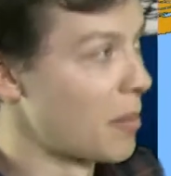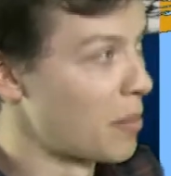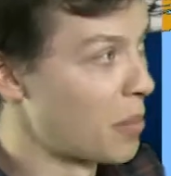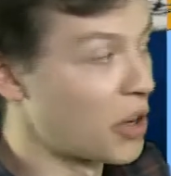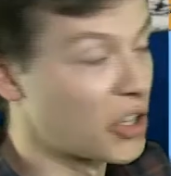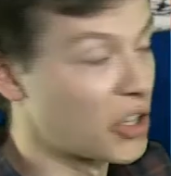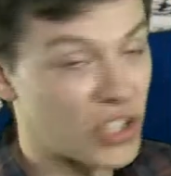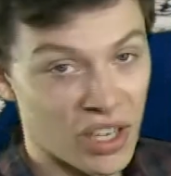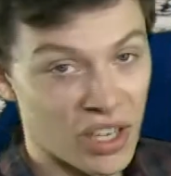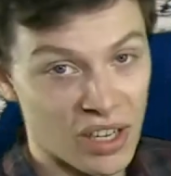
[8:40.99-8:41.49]

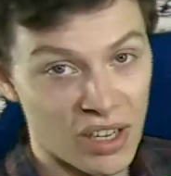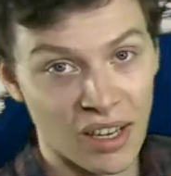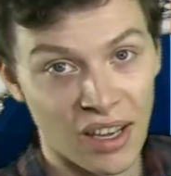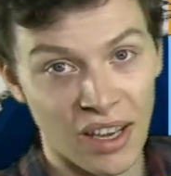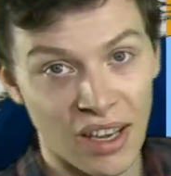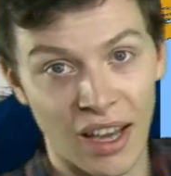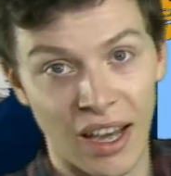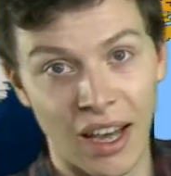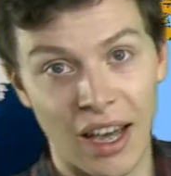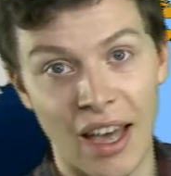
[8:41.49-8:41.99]
pushing
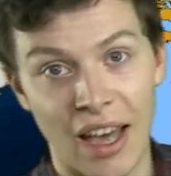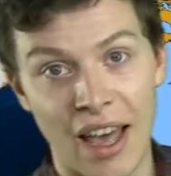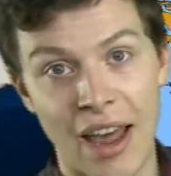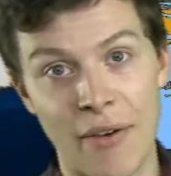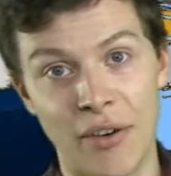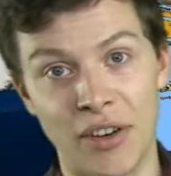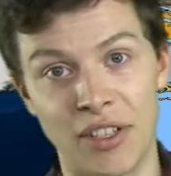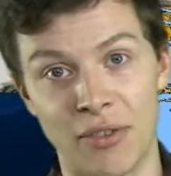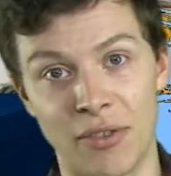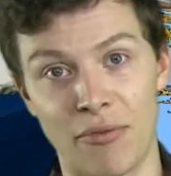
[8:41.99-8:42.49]

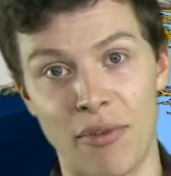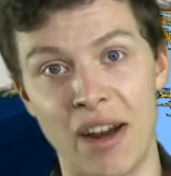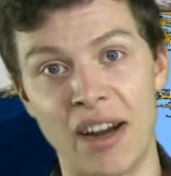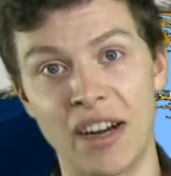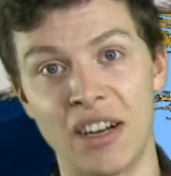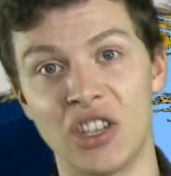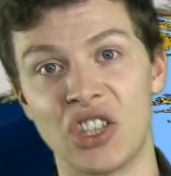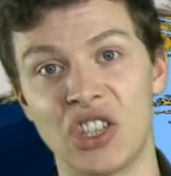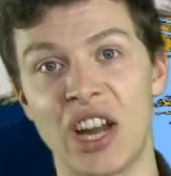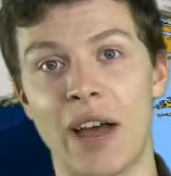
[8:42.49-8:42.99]
areas of
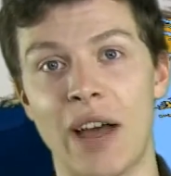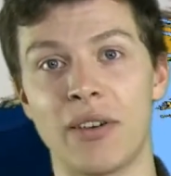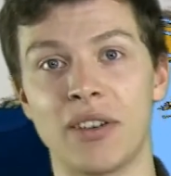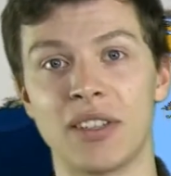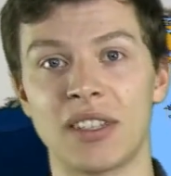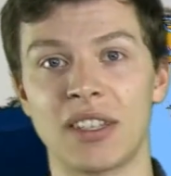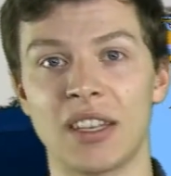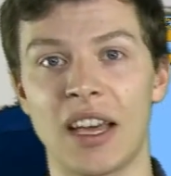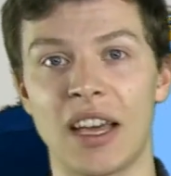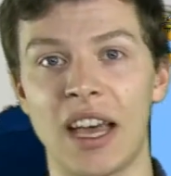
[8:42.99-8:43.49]
rain and
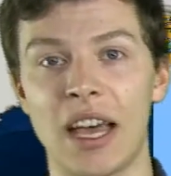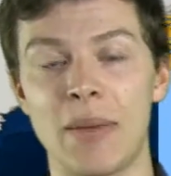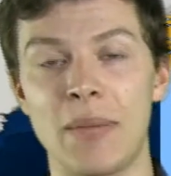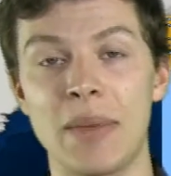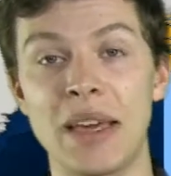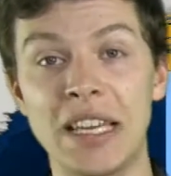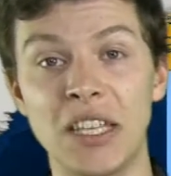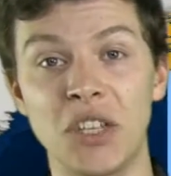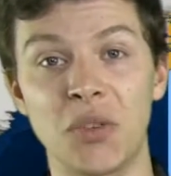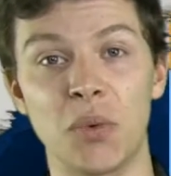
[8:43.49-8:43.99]
showers
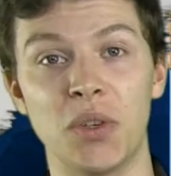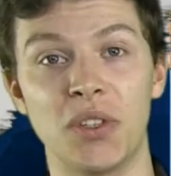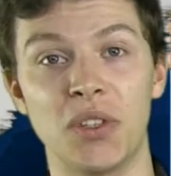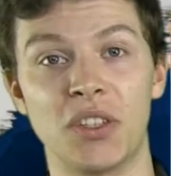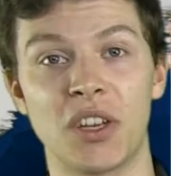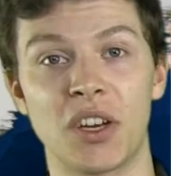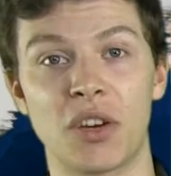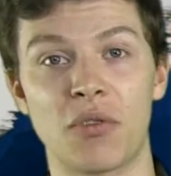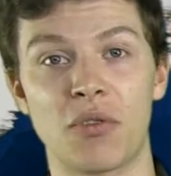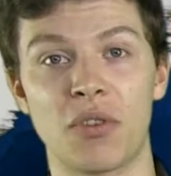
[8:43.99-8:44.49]

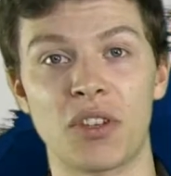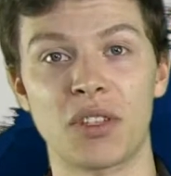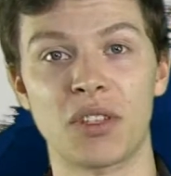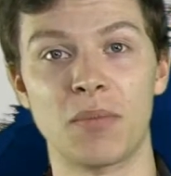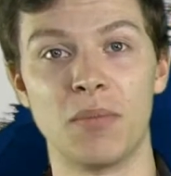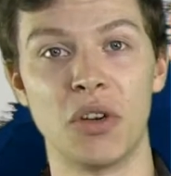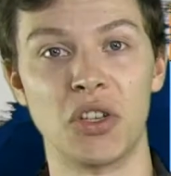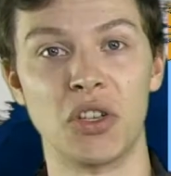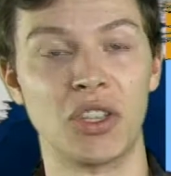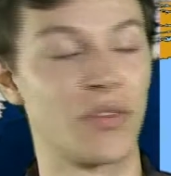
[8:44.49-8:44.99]
eastwards across
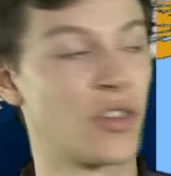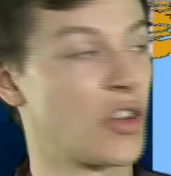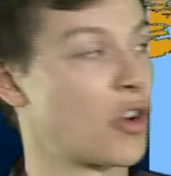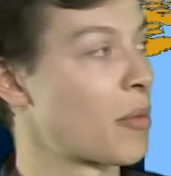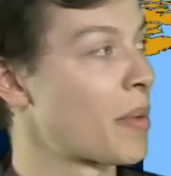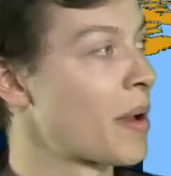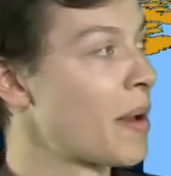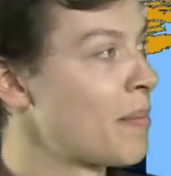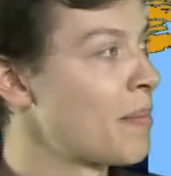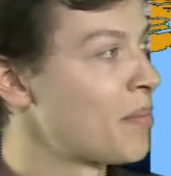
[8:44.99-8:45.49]
much of
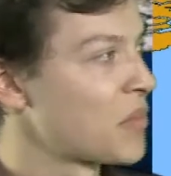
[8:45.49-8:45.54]
Europe.